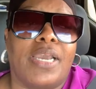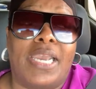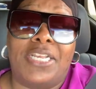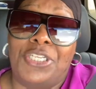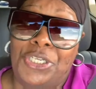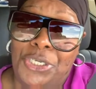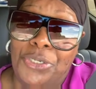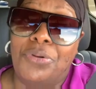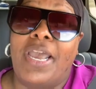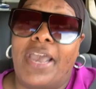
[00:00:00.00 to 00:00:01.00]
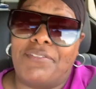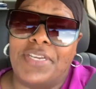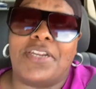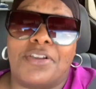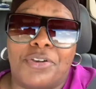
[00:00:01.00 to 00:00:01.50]
and you have
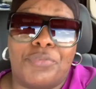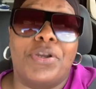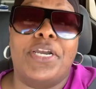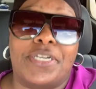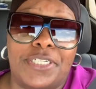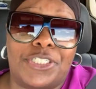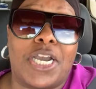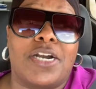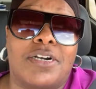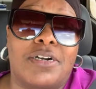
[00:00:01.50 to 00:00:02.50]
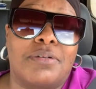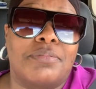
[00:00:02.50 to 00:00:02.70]
done a real good job